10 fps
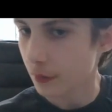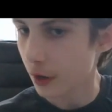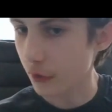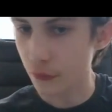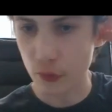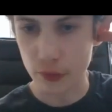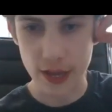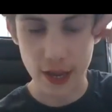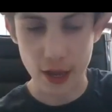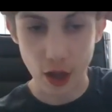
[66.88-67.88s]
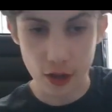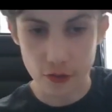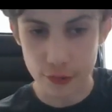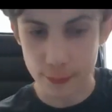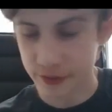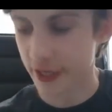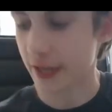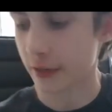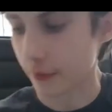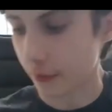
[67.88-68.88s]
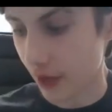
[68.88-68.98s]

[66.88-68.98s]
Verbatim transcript: I thought, yeah, hundred percent.